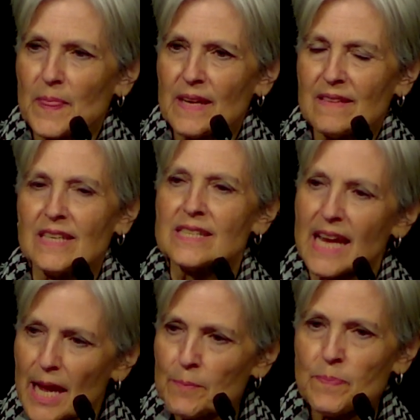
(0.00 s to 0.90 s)
This
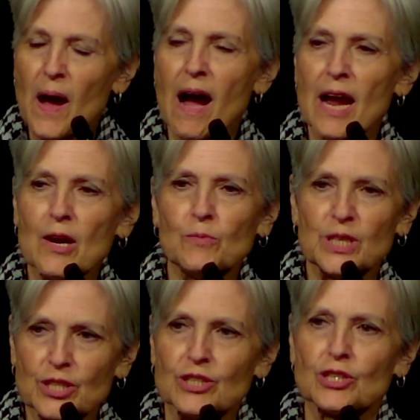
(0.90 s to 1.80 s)
empire which
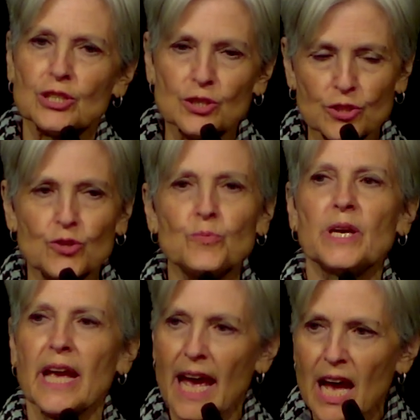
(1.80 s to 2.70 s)
is consuming
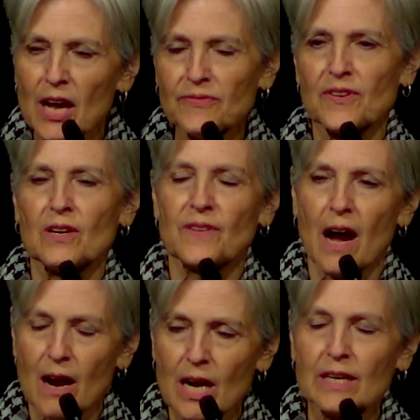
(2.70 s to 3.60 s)
half of
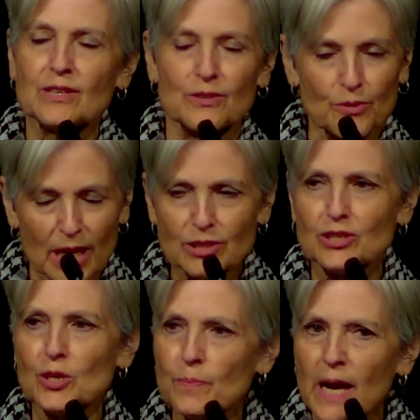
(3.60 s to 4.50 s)
our
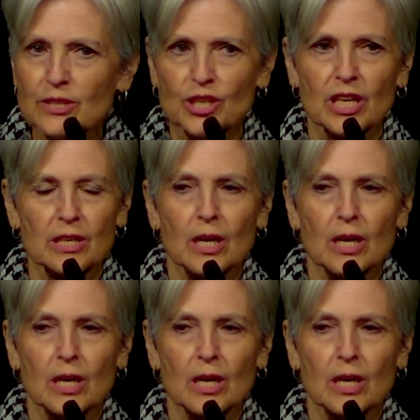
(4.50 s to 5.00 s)
congressional budget,